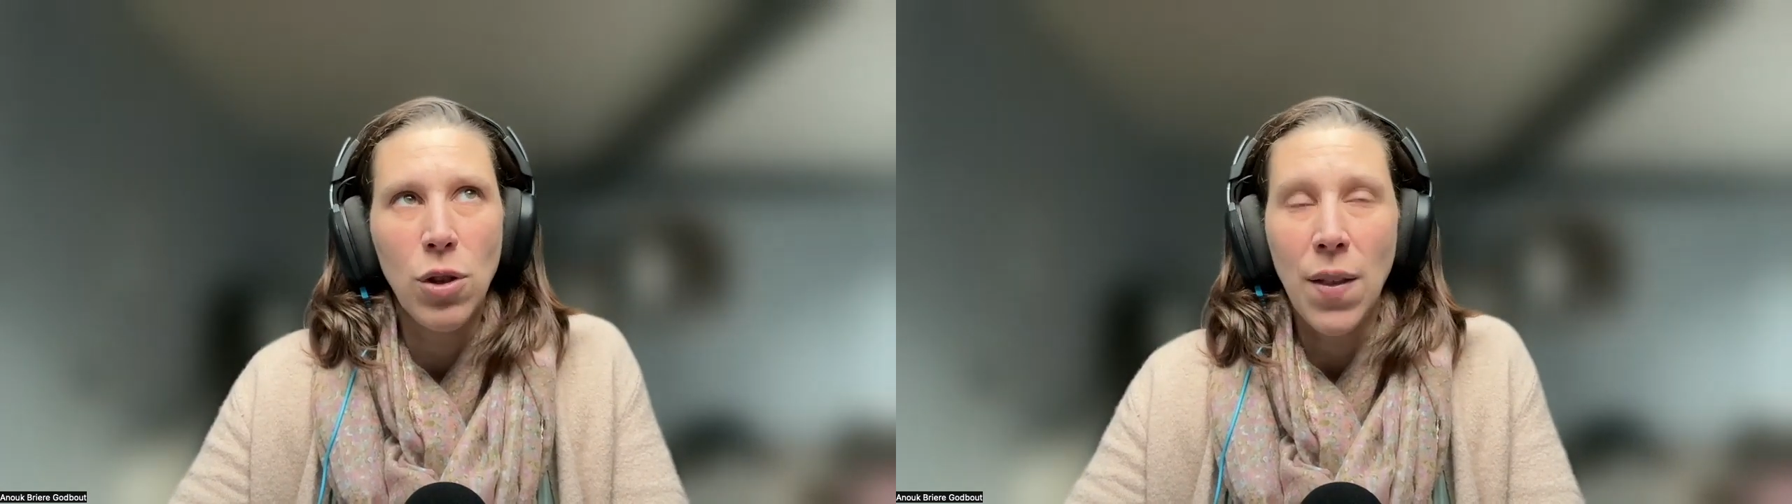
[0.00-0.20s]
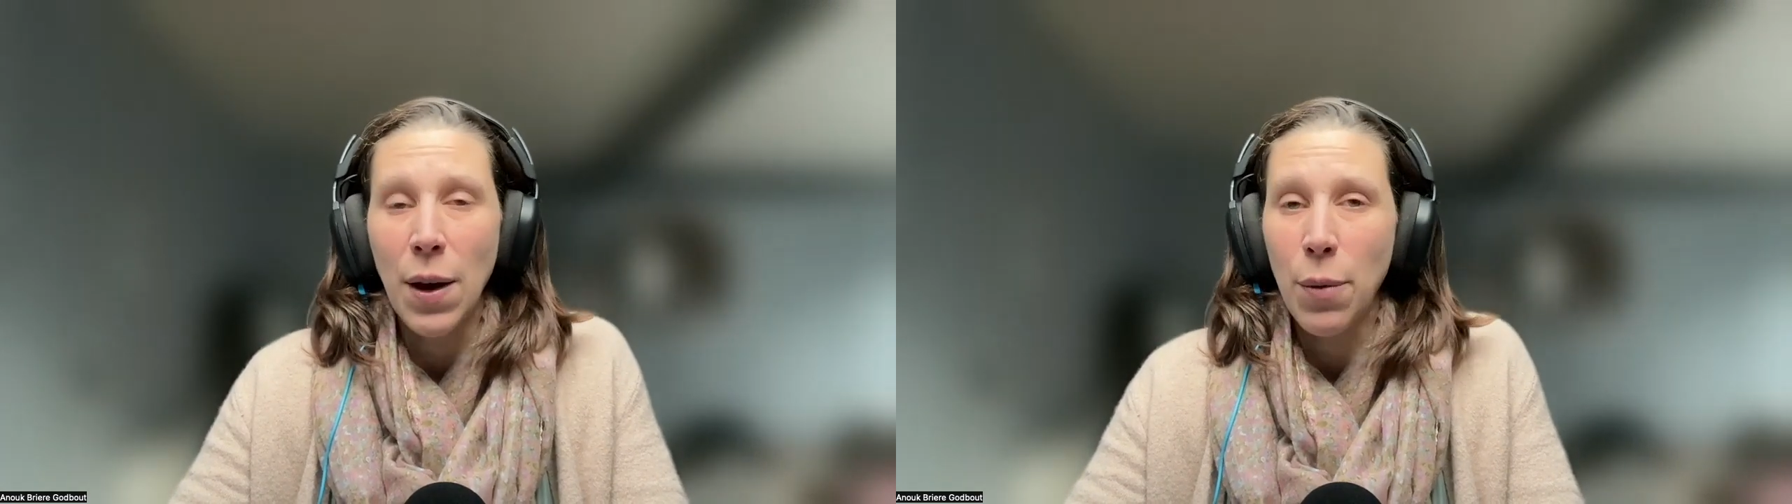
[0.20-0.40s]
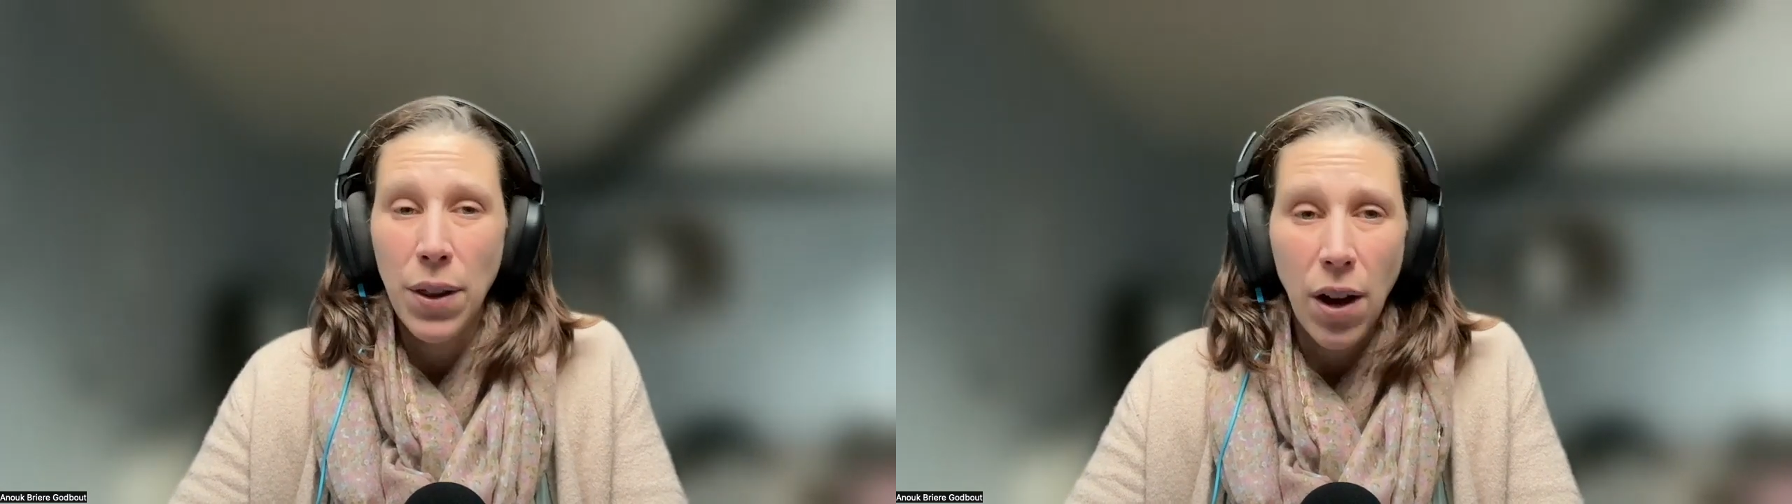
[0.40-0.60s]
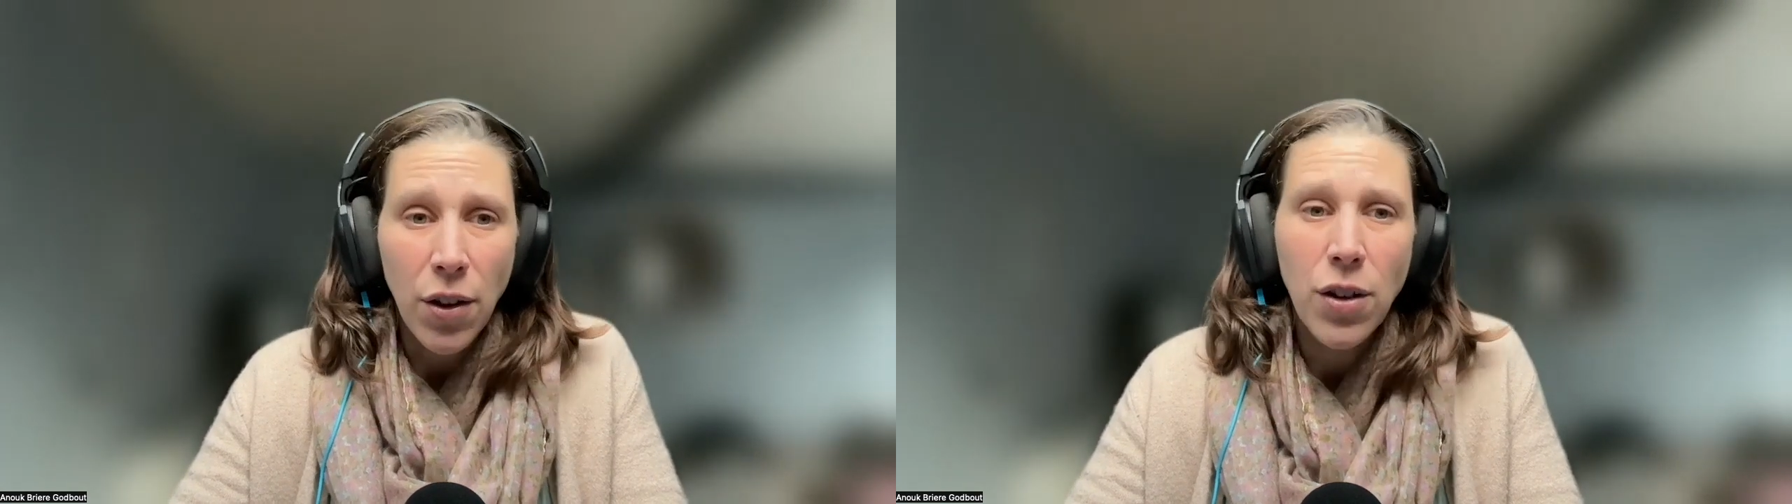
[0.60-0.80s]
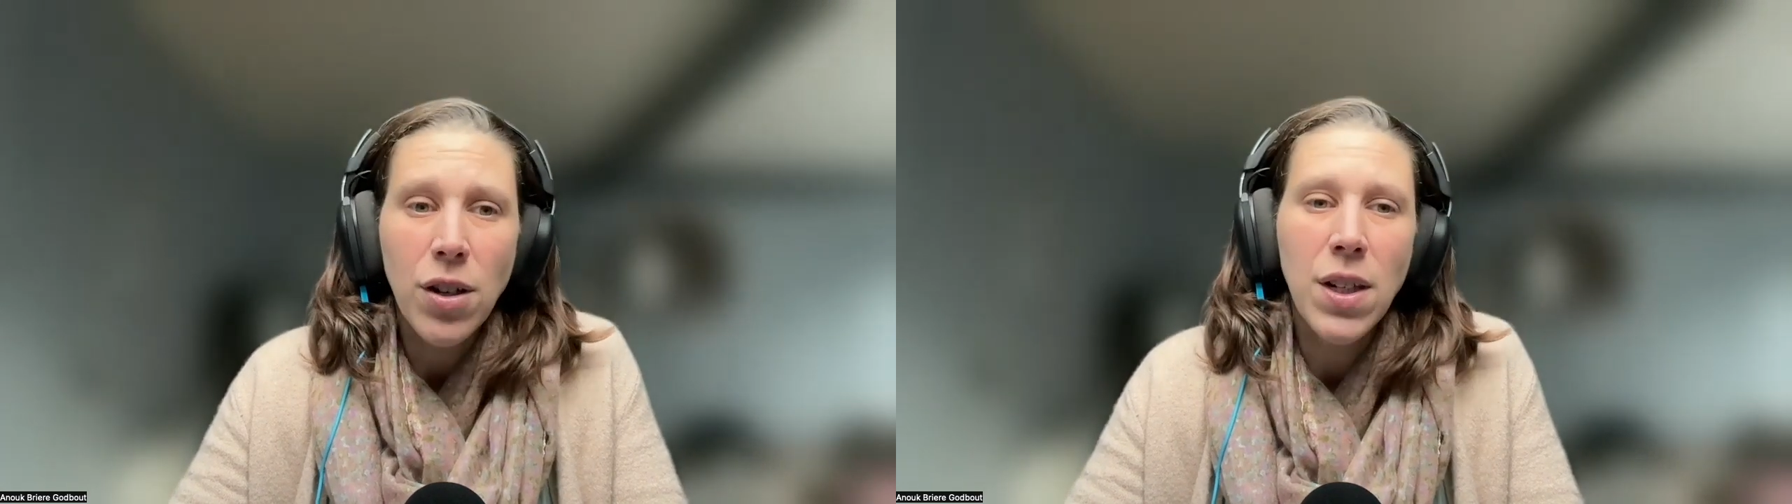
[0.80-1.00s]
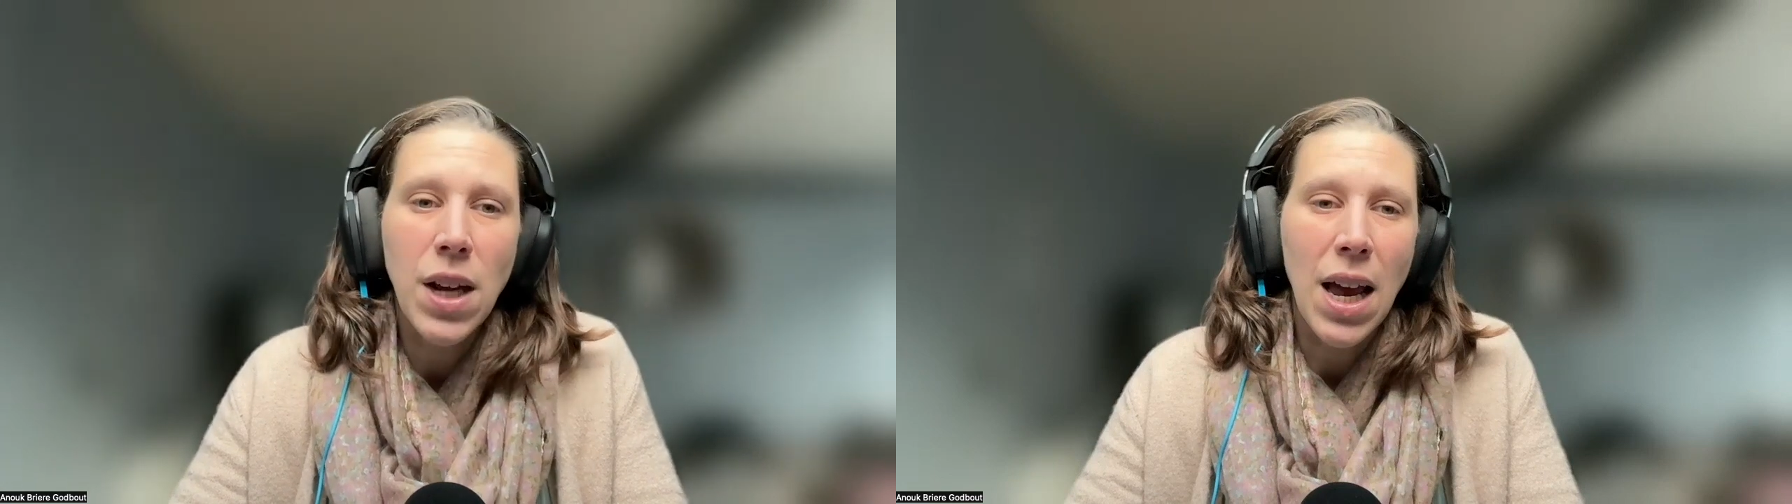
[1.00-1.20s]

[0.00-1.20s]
connect with others